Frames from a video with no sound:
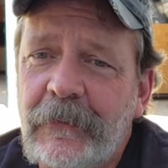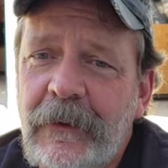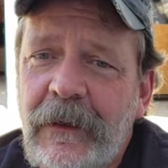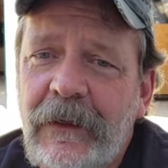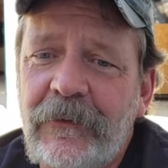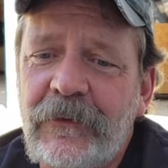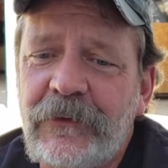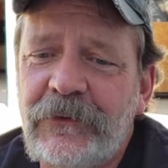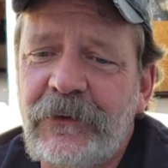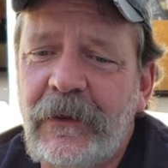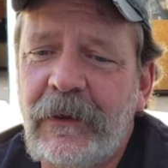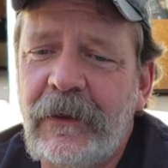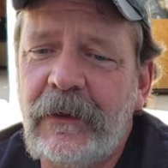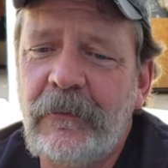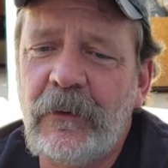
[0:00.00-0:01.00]
At the
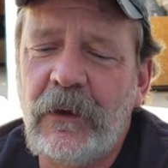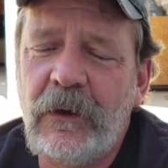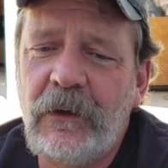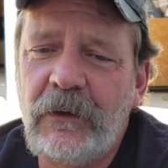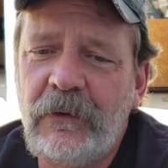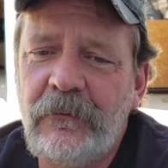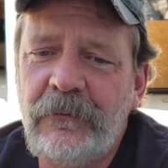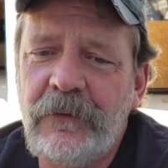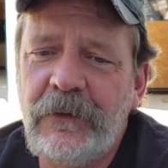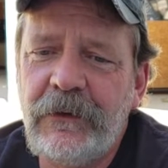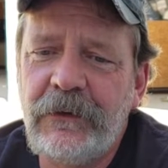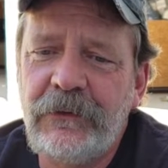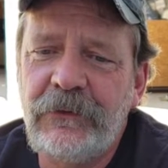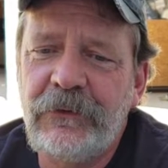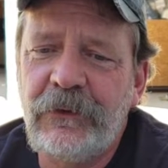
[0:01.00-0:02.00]
time, all of the
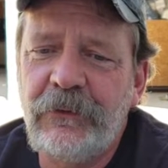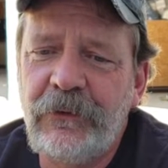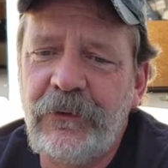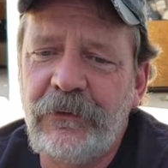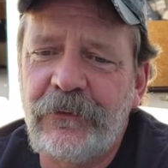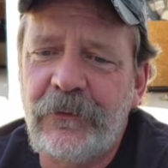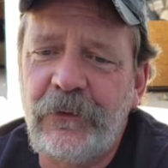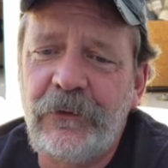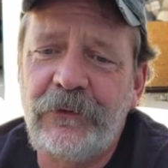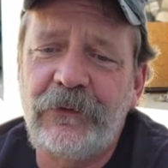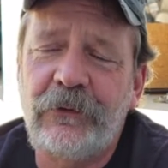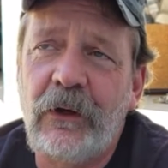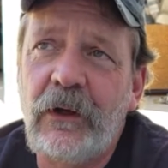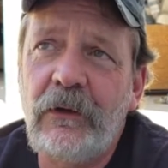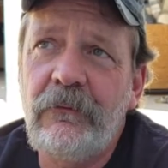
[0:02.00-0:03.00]
interior
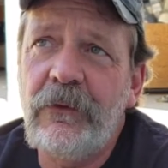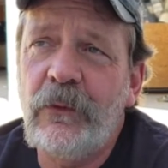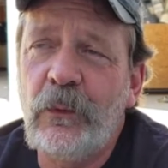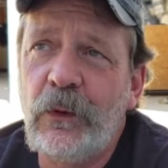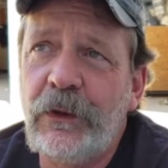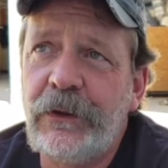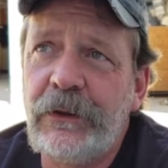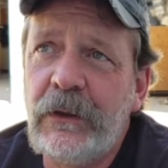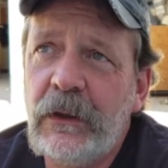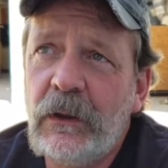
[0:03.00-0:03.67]
furniture, all of the wood,